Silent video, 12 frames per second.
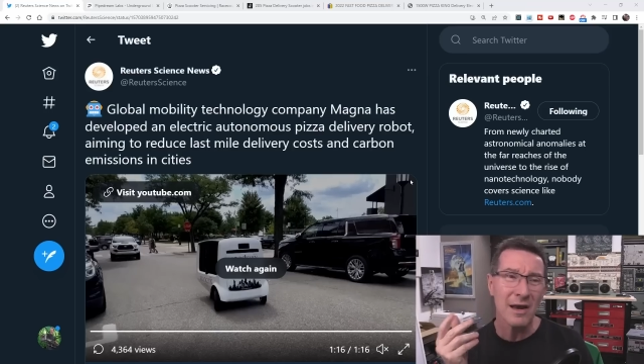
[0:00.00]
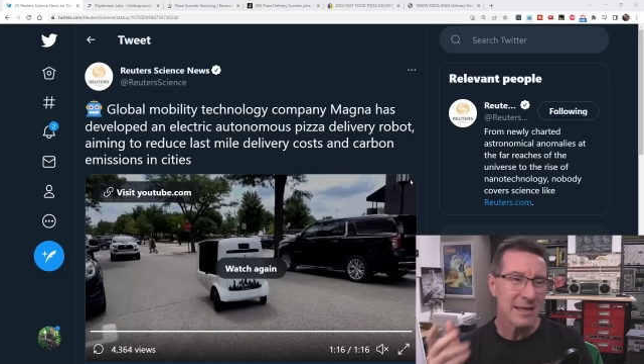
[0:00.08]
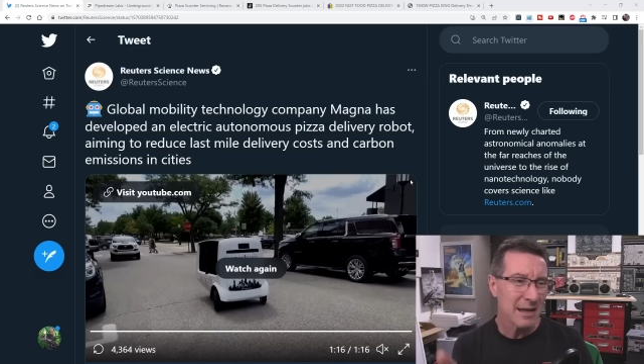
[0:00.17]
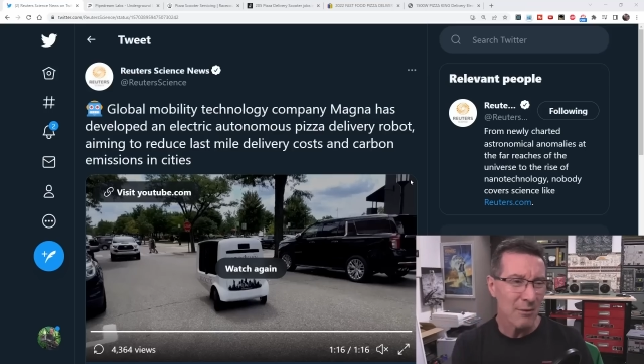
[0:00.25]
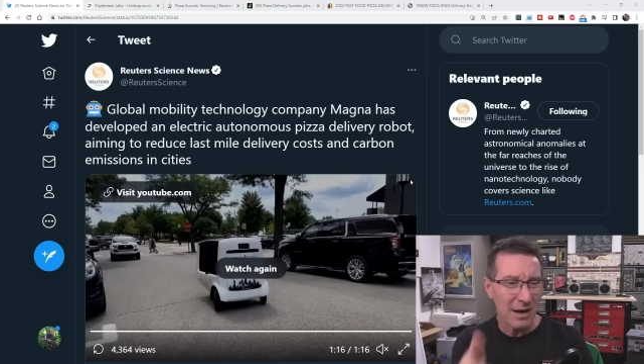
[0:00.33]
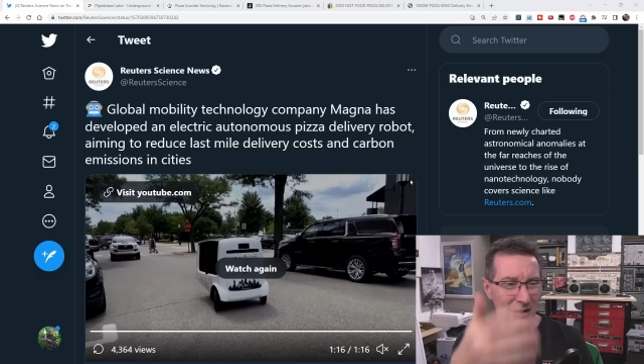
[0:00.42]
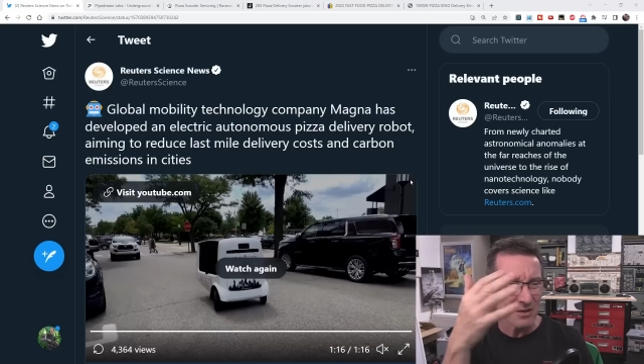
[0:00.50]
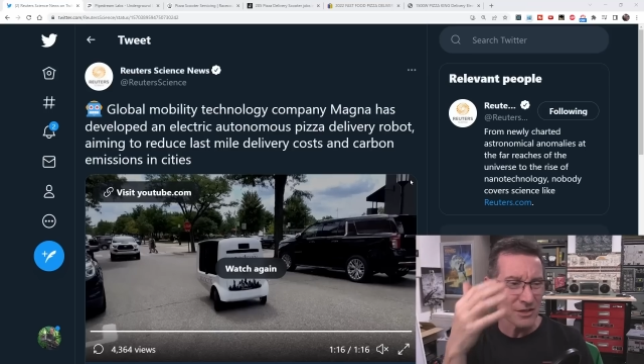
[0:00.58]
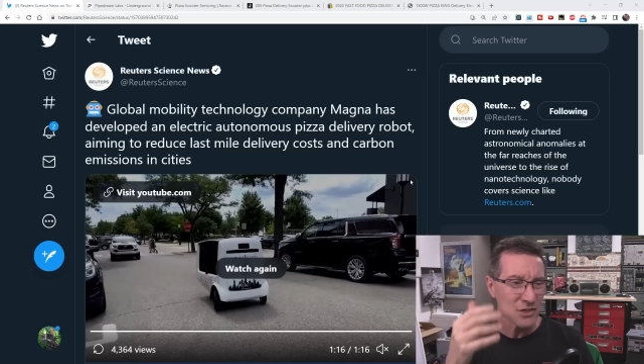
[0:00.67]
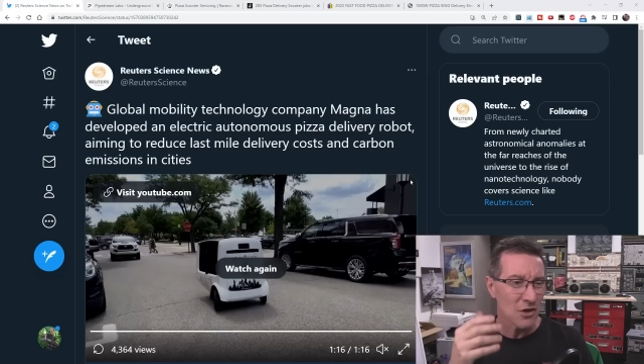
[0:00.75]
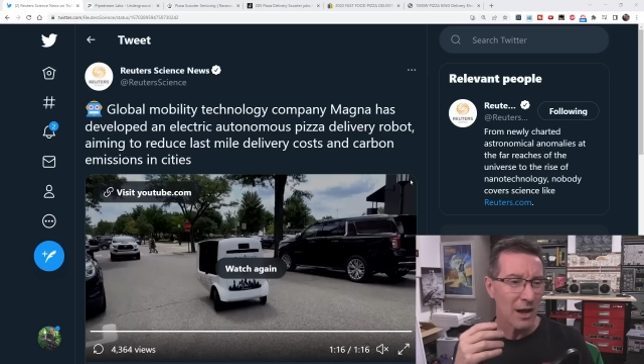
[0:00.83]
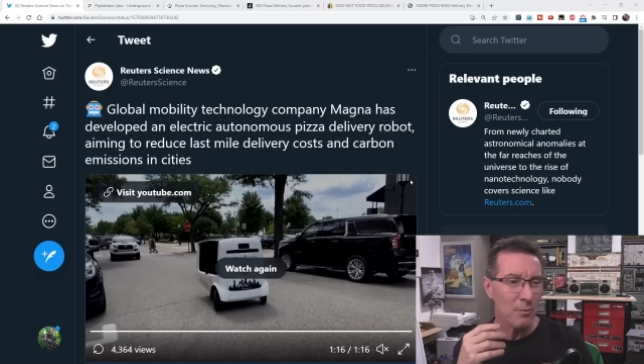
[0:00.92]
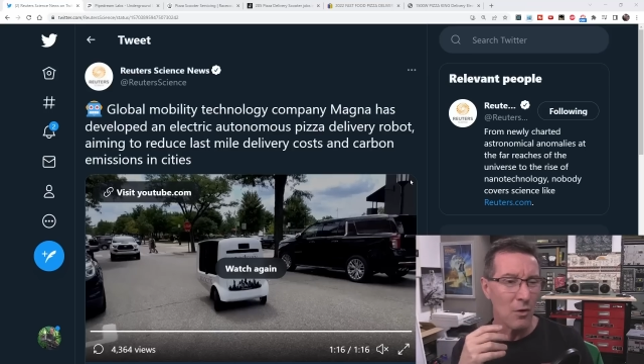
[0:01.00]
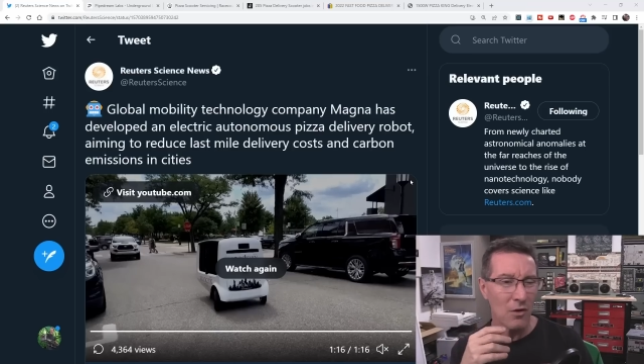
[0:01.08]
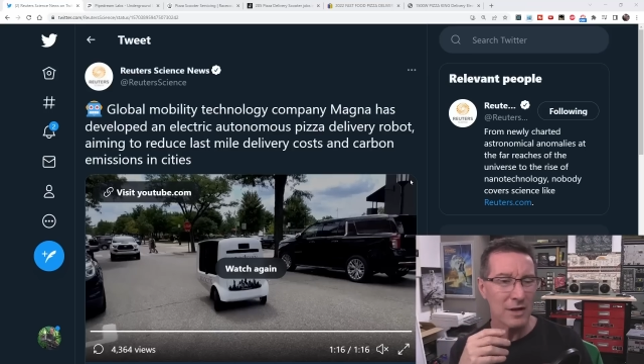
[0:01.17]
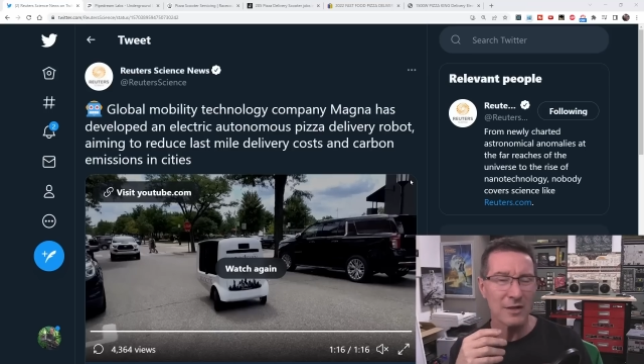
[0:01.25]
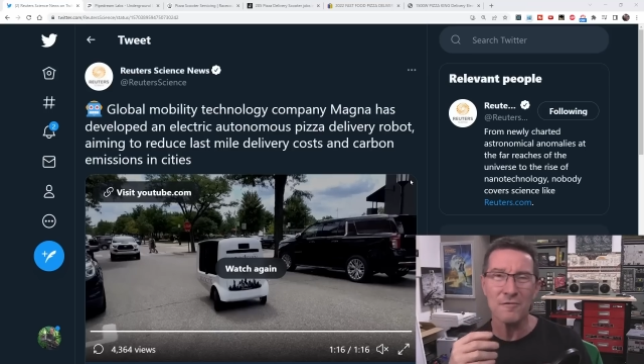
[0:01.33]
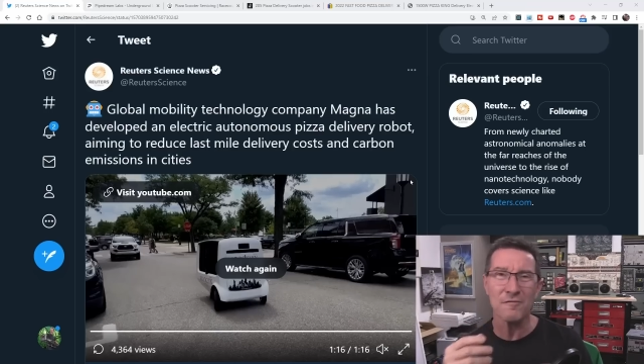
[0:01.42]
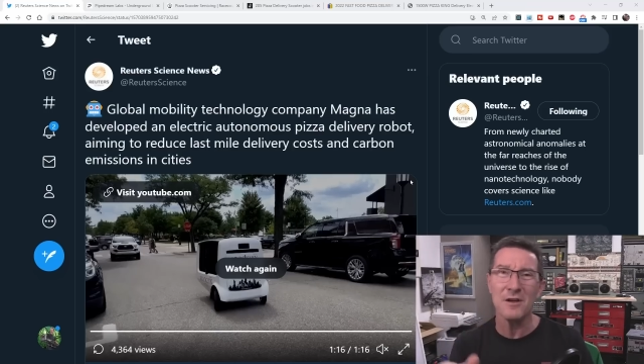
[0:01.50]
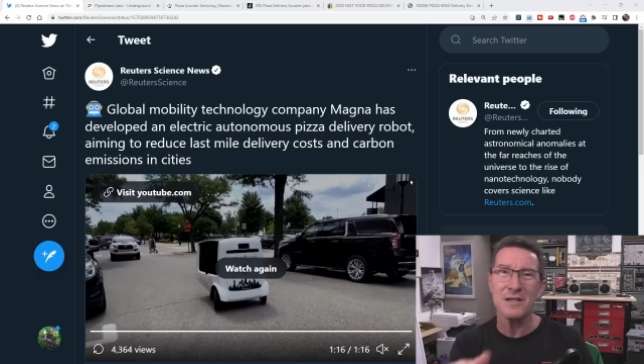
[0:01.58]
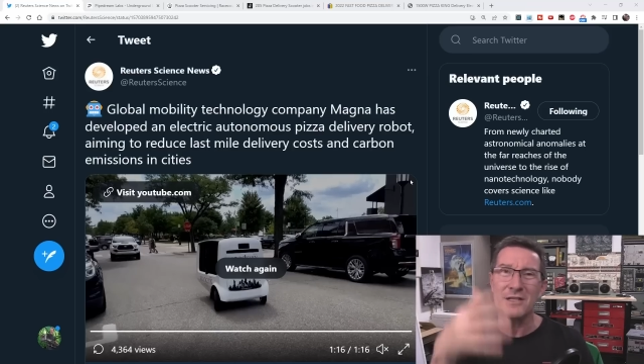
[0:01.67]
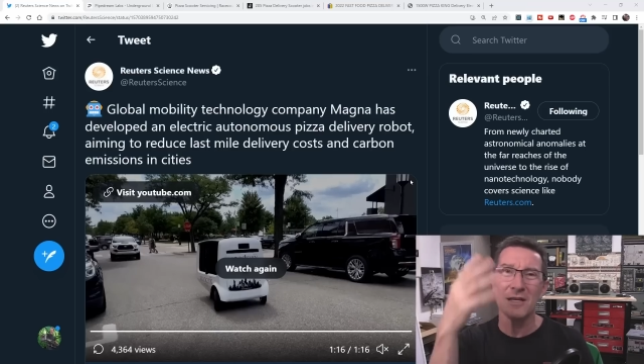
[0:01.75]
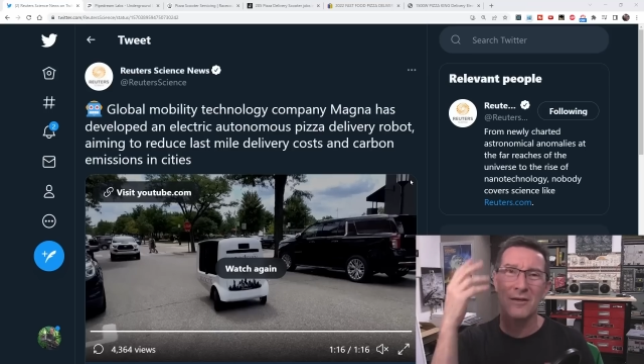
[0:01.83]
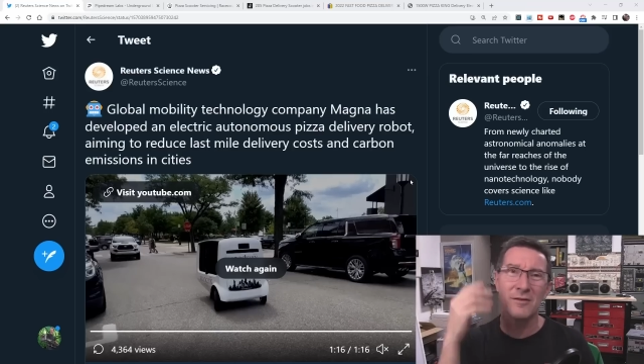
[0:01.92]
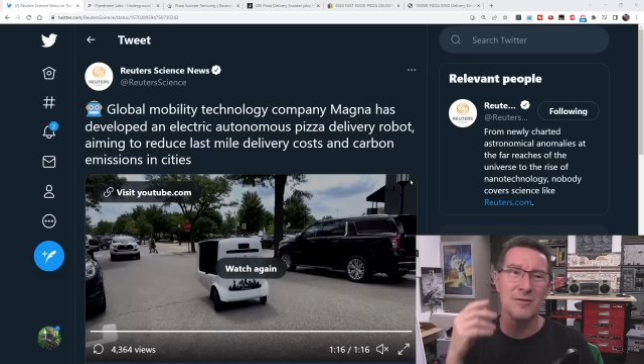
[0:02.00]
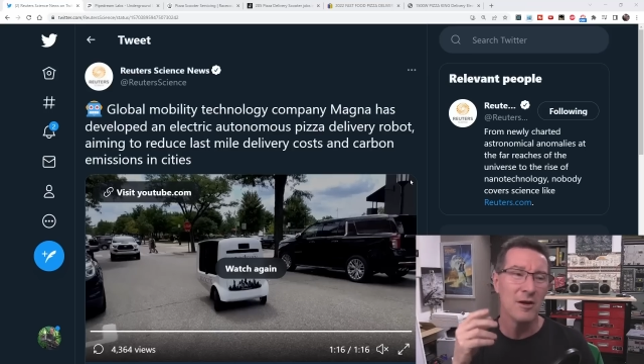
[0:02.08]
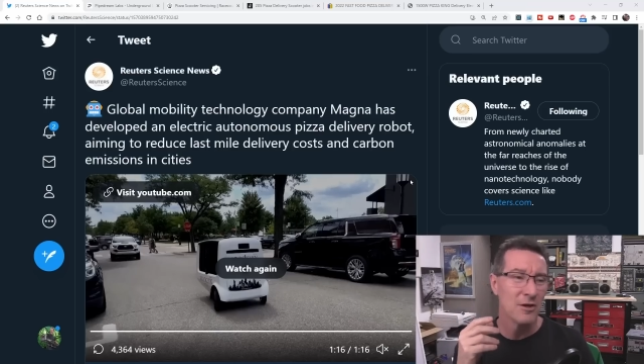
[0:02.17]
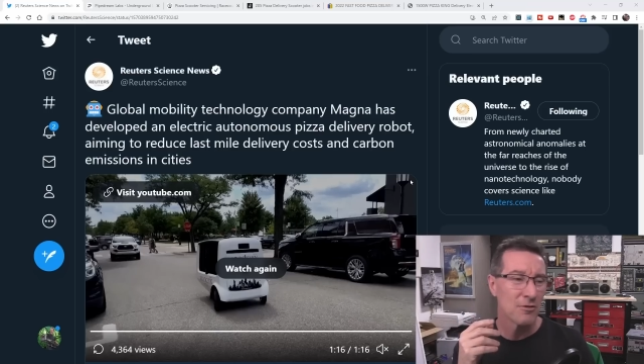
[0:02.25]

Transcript: And go out on the sidewalk in the freezing